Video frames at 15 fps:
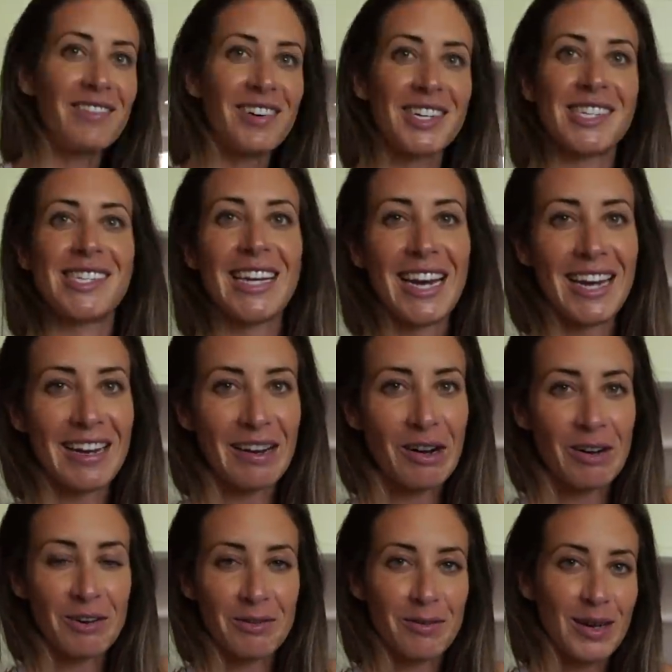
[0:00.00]
We're staying
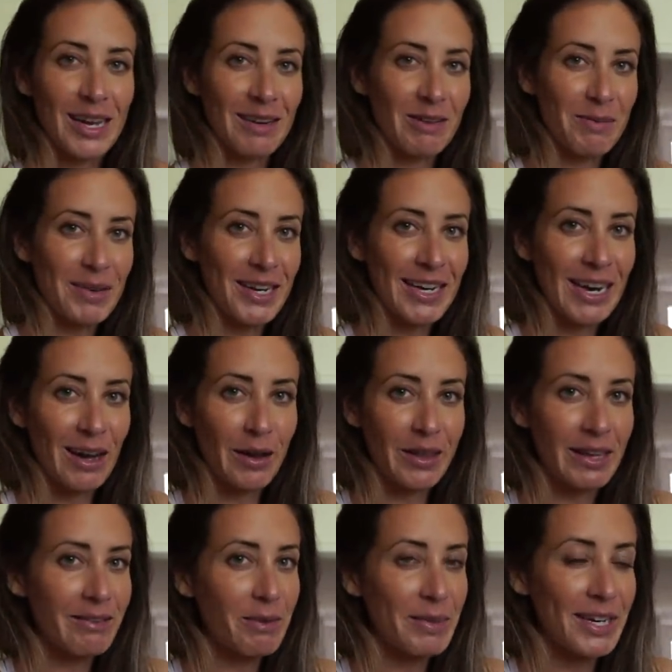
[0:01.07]
home and we're being healthy
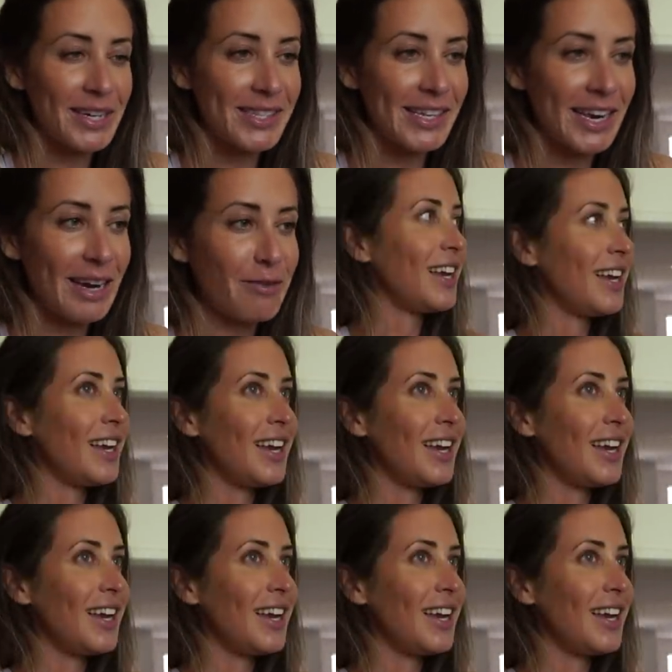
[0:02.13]
and we're being safe.